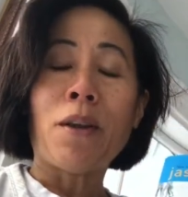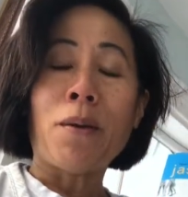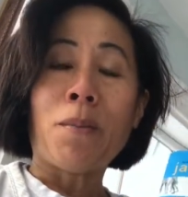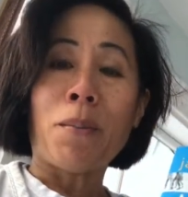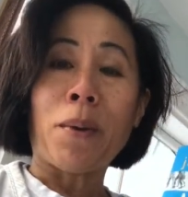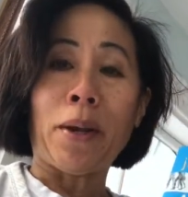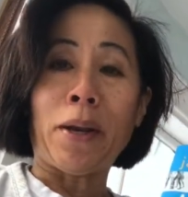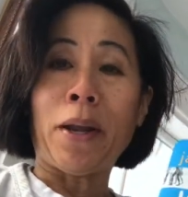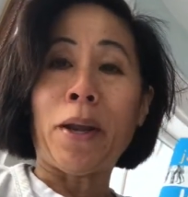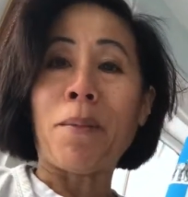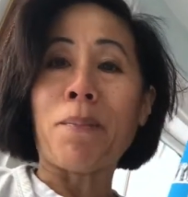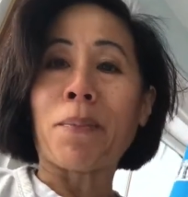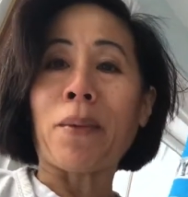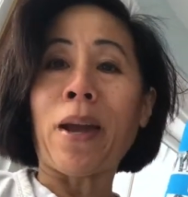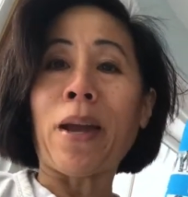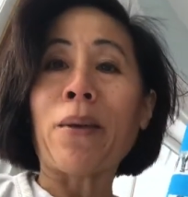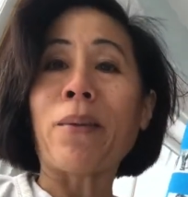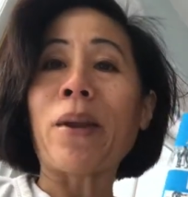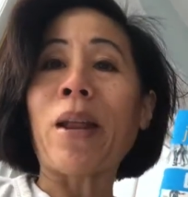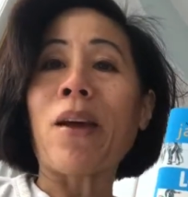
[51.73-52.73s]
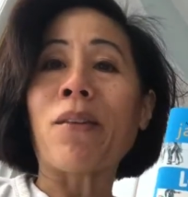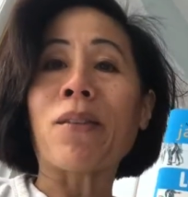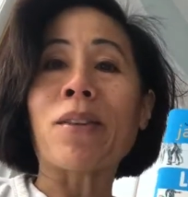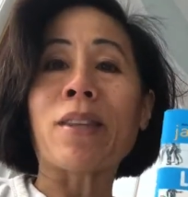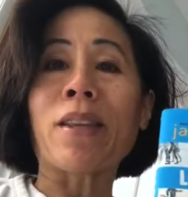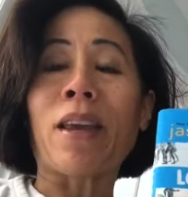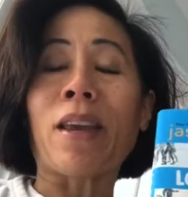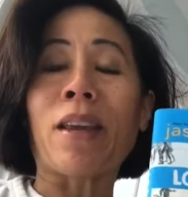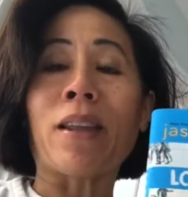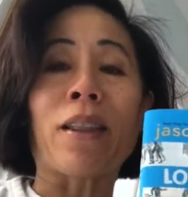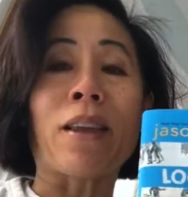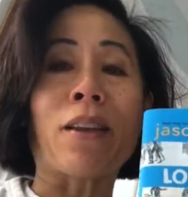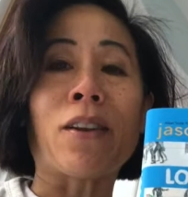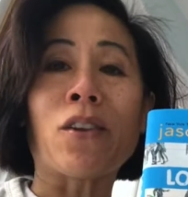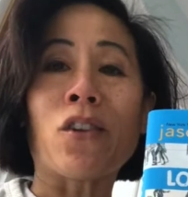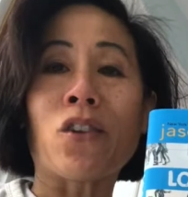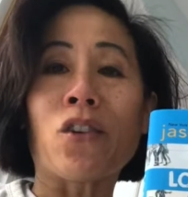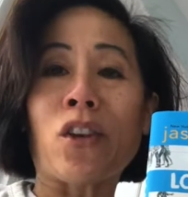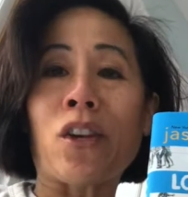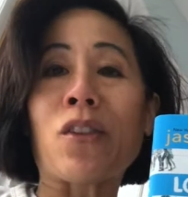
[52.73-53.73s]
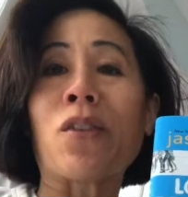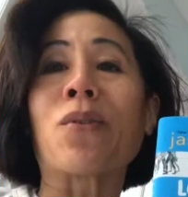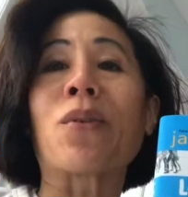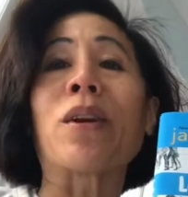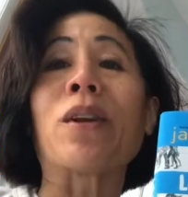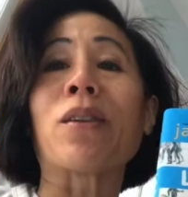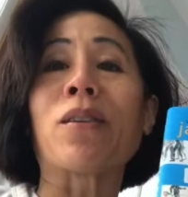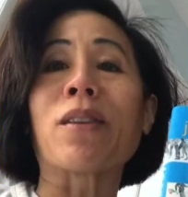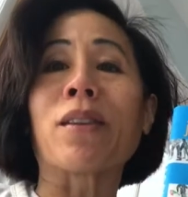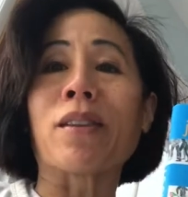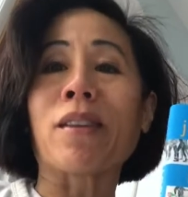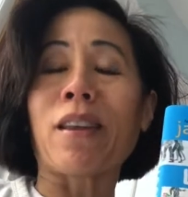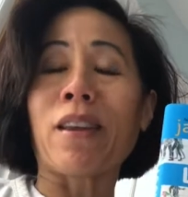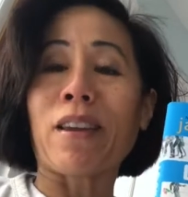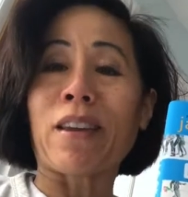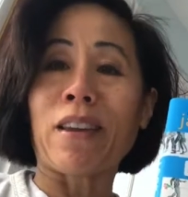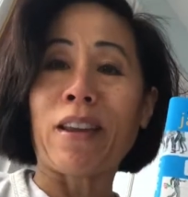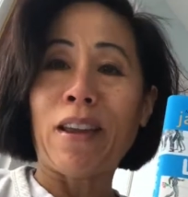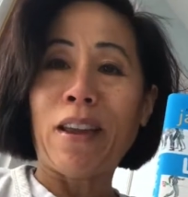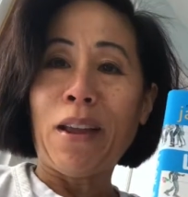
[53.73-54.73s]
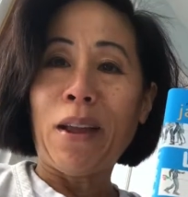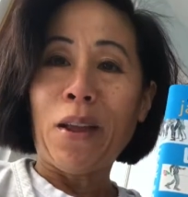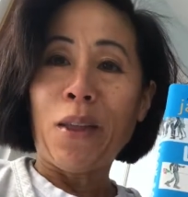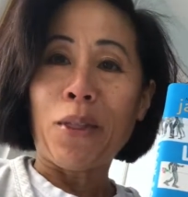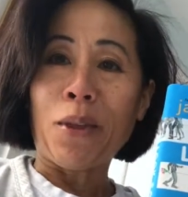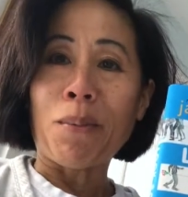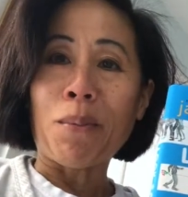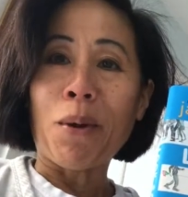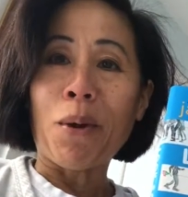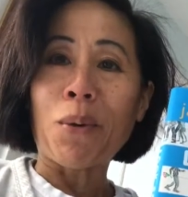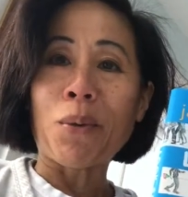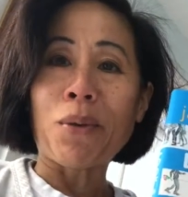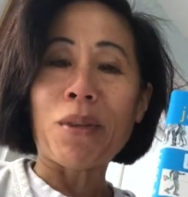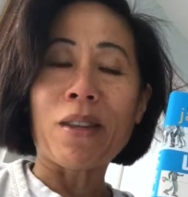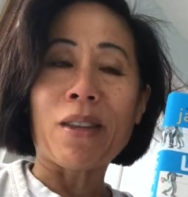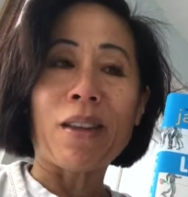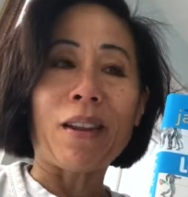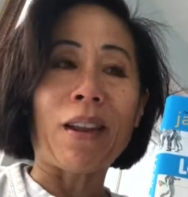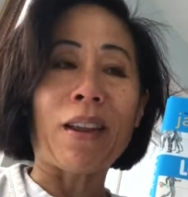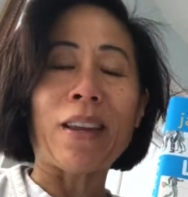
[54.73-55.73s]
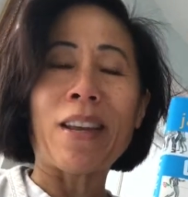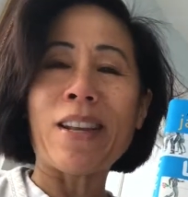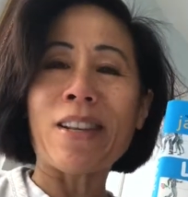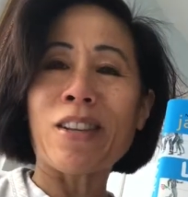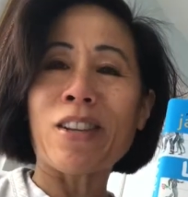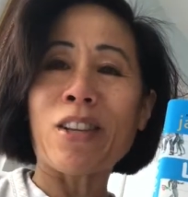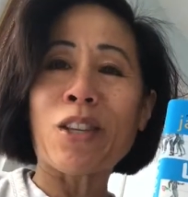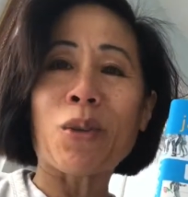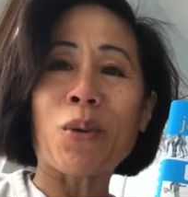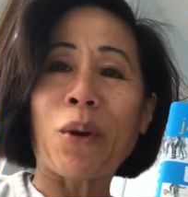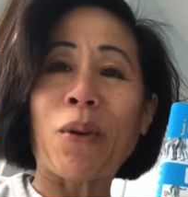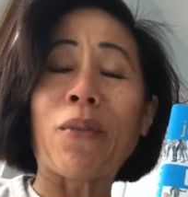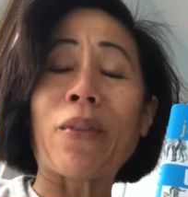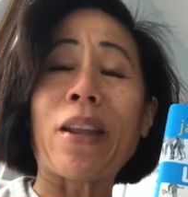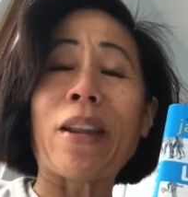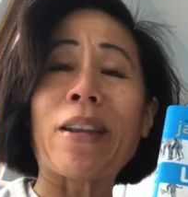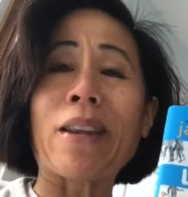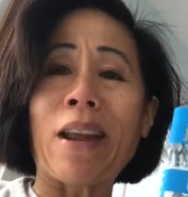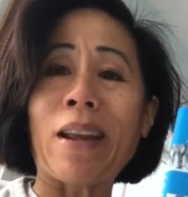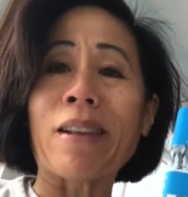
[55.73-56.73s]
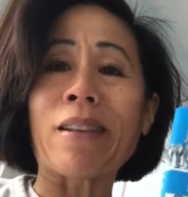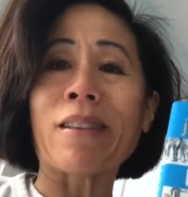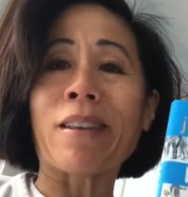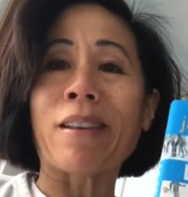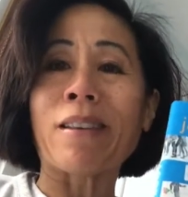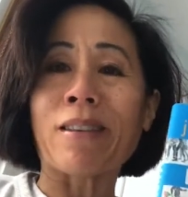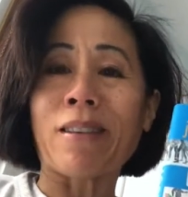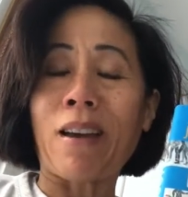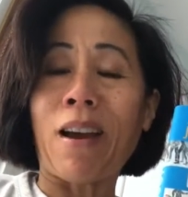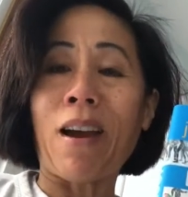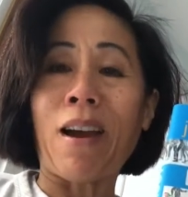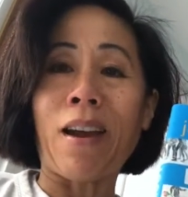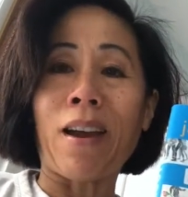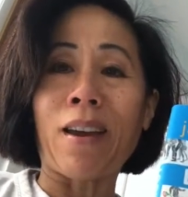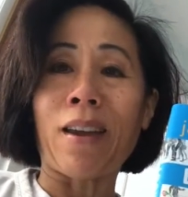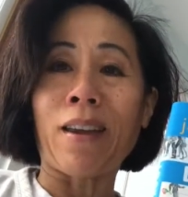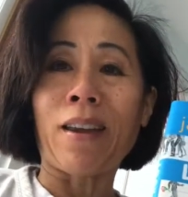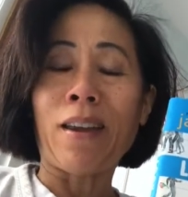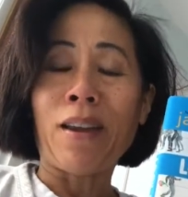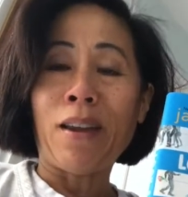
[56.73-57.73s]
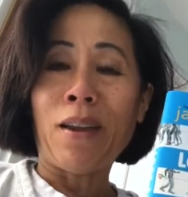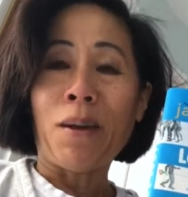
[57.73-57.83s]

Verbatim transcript: But um, I would have to say that Jason Reynolds is like the most, like he's just sort of the nicest guy,